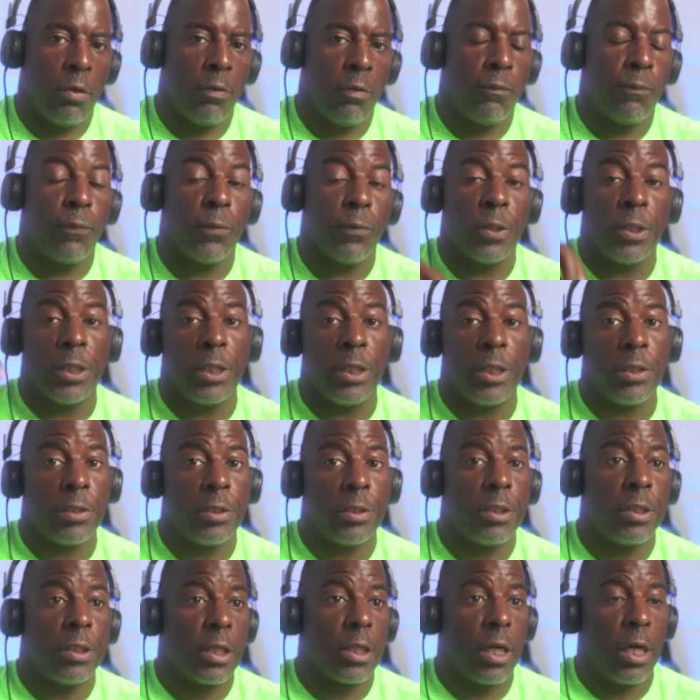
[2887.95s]
for years
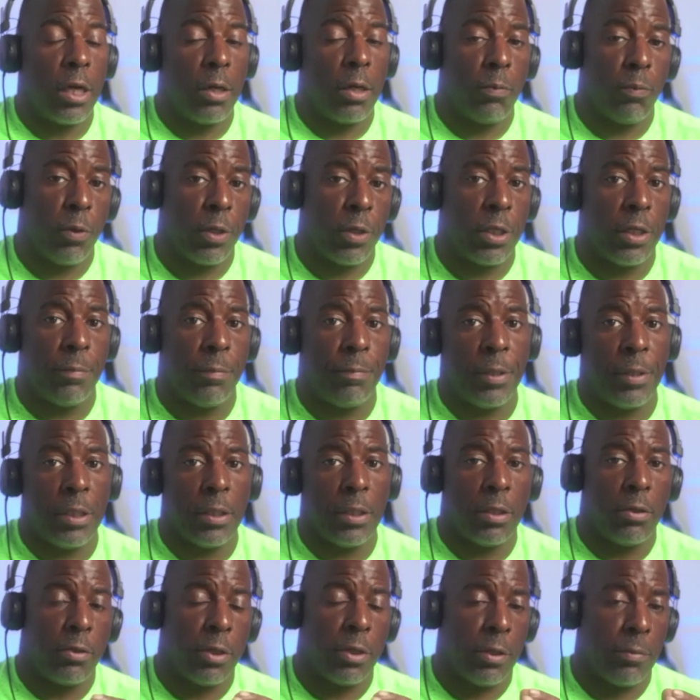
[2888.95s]
to come, whether it be
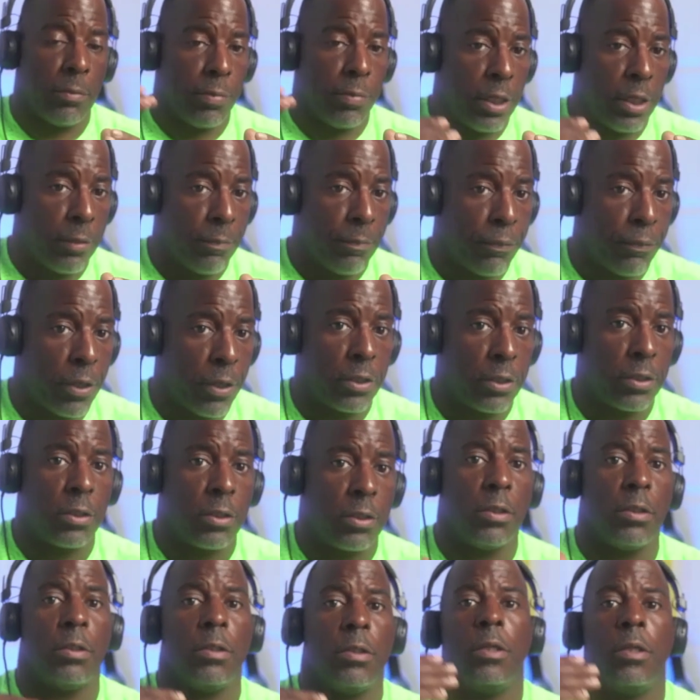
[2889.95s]
lowering blood
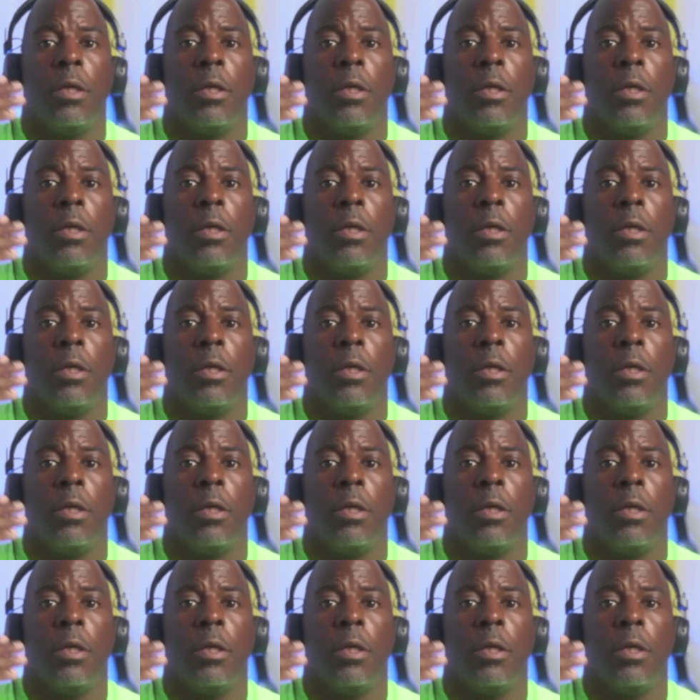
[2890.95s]
pressure,